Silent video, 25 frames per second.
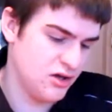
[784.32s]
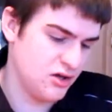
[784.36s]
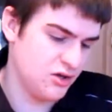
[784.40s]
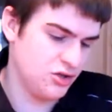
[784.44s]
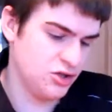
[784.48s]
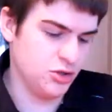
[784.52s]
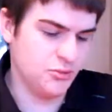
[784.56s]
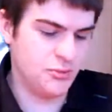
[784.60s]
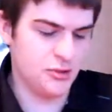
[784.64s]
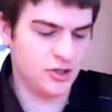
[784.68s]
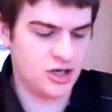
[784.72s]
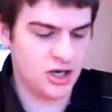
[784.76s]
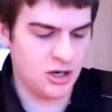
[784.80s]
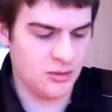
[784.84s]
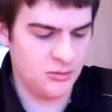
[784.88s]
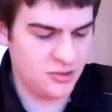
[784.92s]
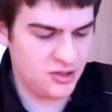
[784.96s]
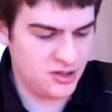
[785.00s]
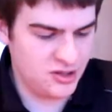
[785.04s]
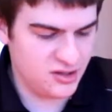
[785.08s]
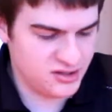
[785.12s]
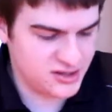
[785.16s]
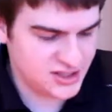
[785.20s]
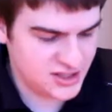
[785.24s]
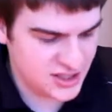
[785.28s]
Hubert
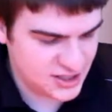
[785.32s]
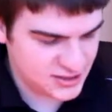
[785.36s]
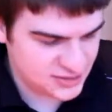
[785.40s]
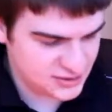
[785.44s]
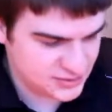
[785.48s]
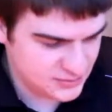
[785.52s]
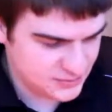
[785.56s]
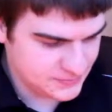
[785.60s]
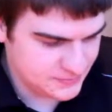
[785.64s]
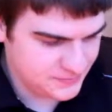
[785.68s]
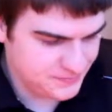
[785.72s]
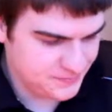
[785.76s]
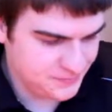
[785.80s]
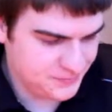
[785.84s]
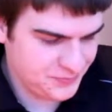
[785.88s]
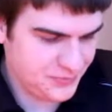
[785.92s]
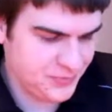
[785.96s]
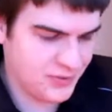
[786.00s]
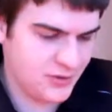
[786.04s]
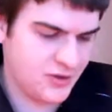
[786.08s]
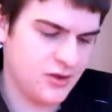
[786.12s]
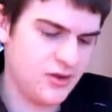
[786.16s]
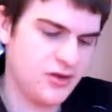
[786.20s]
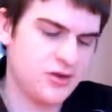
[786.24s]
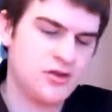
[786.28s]
Cumberdale says,
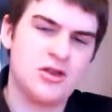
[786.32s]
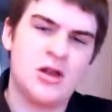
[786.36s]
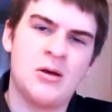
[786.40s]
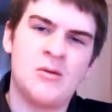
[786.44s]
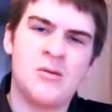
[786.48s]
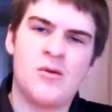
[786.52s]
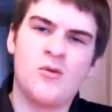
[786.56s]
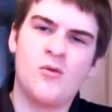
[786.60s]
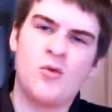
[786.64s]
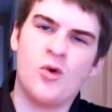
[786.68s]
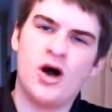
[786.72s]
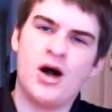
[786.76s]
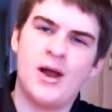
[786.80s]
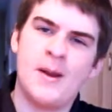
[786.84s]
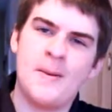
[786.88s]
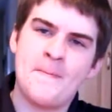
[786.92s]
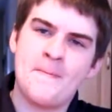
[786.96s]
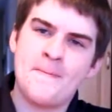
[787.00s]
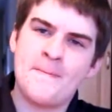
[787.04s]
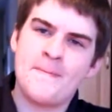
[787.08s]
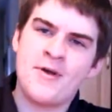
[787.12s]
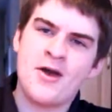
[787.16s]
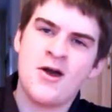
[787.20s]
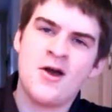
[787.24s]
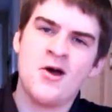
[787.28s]
number 1,
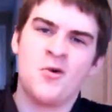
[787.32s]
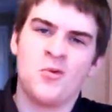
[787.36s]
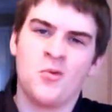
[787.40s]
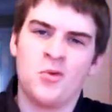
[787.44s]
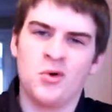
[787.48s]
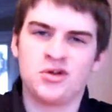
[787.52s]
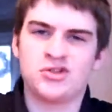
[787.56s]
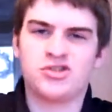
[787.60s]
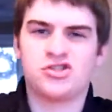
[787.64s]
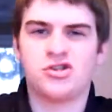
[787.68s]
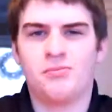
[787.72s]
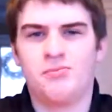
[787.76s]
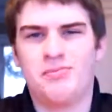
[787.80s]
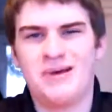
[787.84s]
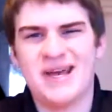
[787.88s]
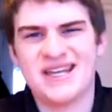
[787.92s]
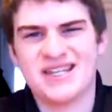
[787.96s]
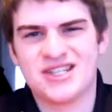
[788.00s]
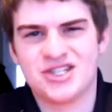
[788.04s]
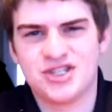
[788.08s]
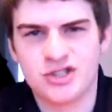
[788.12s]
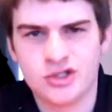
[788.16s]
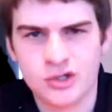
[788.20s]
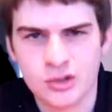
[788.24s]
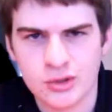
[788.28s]
what's your
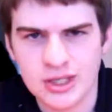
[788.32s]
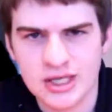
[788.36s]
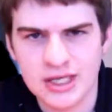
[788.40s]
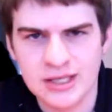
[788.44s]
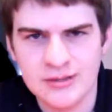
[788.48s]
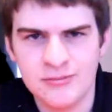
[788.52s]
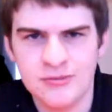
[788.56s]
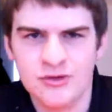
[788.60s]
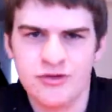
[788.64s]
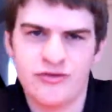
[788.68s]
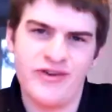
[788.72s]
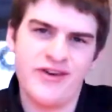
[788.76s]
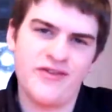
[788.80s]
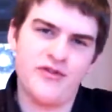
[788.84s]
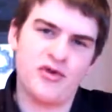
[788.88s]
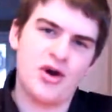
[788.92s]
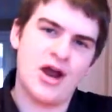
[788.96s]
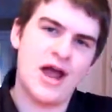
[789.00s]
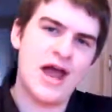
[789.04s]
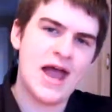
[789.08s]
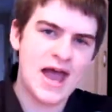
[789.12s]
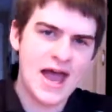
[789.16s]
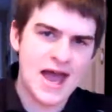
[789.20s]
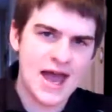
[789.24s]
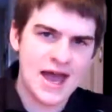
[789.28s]
best dream you've ever
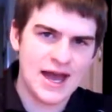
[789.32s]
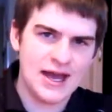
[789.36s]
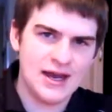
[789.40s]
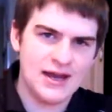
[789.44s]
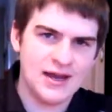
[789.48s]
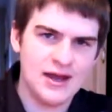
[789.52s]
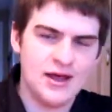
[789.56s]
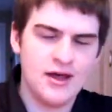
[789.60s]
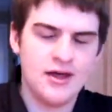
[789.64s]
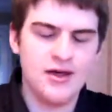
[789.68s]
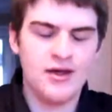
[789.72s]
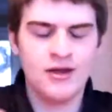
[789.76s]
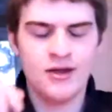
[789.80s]
had?